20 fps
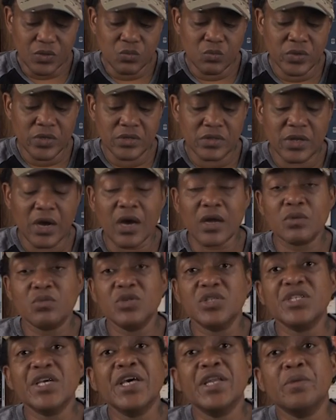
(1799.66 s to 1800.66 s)
we thought it
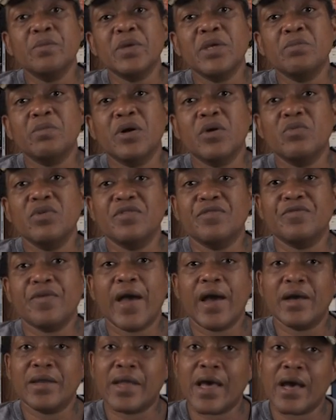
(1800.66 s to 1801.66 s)
was enemy, but we
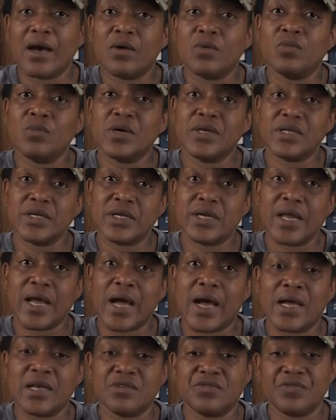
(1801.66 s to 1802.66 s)
found out one of the
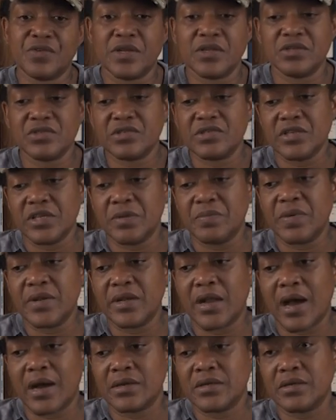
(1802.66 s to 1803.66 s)
guys fell asleep
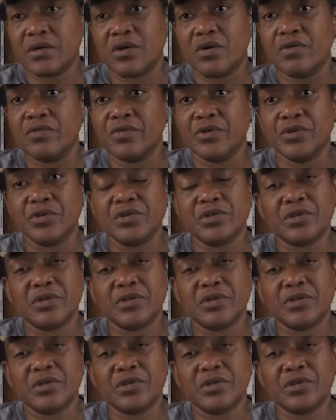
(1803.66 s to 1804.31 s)
and knocked it over or